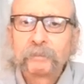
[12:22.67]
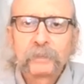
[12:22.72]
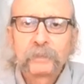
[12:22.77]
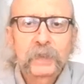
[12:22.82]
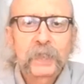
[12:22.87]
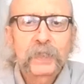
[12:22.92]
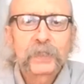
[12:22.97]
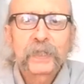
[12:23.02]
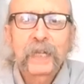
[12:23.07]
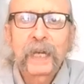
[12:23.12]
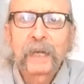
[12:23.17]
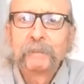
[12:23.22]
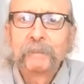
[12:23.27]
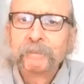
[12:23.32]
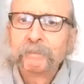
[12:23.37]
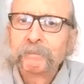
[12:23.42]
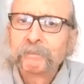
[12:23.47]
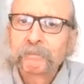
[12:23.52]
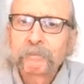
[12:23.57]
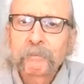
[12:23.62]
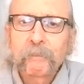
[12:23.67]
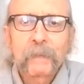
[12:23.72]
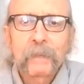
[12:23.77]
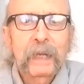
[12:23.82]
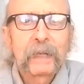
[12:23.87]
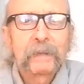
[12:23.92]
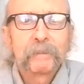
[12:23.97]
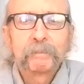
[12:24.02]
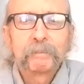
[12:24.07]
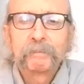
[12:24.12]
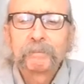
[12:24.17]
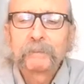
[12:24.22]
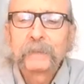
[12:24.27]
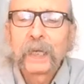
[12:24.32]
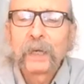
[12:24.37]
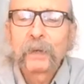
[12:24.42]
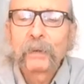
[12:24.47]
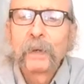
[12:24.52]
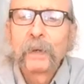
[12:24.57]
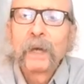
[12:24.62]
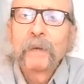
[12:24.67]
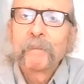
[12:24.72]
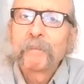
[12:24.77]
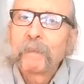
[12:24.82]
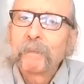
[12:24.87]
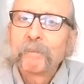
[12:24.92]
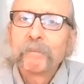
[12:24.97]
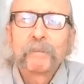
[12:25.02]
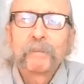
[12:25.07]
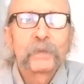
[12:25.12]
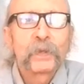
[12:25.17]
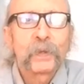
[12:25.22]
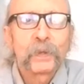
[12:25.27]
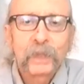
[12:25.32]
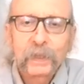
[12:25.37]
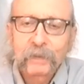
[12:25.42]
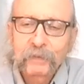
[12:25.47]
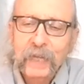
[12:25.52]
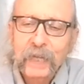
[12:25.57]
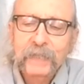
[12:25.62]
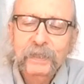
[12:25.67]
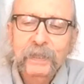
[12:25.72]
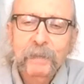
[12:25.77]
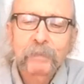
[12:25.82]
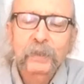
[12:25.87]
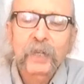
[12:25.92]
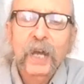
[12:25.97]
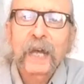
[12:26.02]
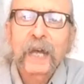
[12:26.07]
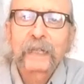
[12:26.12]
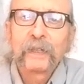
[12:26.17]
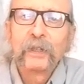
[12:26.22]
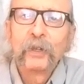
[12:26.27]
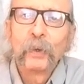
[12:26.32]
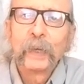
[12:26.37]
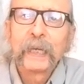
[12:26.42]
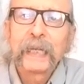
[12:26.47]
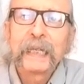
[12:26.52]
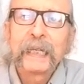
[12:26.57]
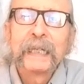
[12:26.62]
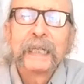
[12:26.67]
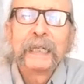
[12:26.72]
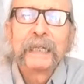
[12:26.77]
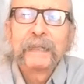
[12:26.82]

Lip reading: just you know, so that you've got some continuity,